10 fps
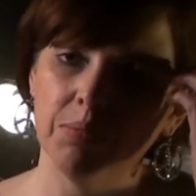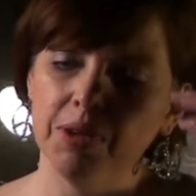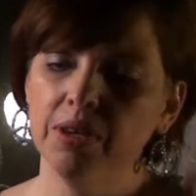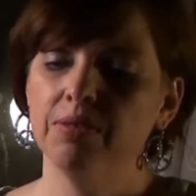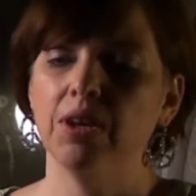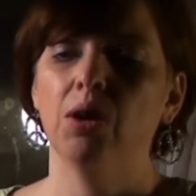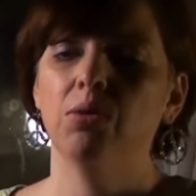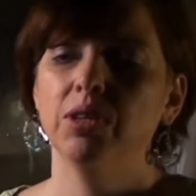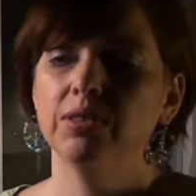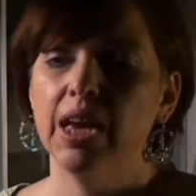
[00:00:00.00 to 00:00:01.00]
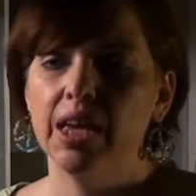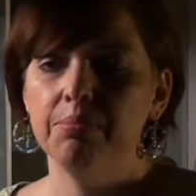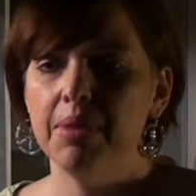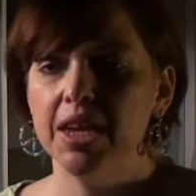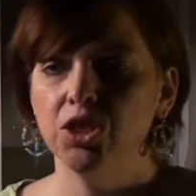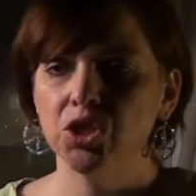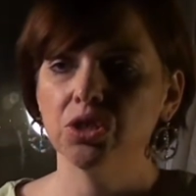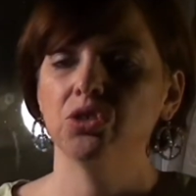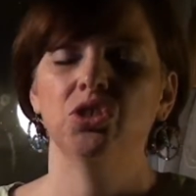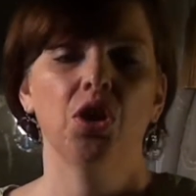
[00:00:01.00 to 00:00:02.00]
it because they always had
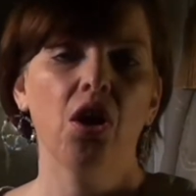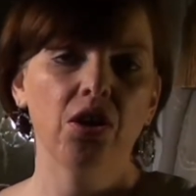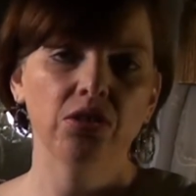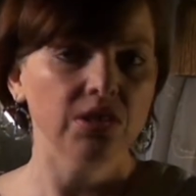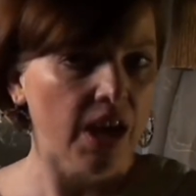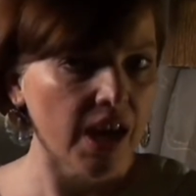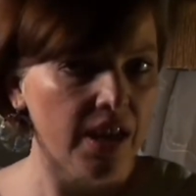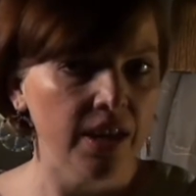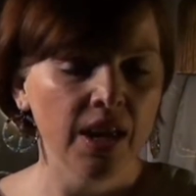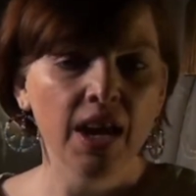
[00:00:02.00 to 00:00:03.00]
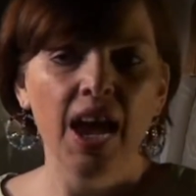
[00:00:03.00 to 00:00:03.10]
major stars on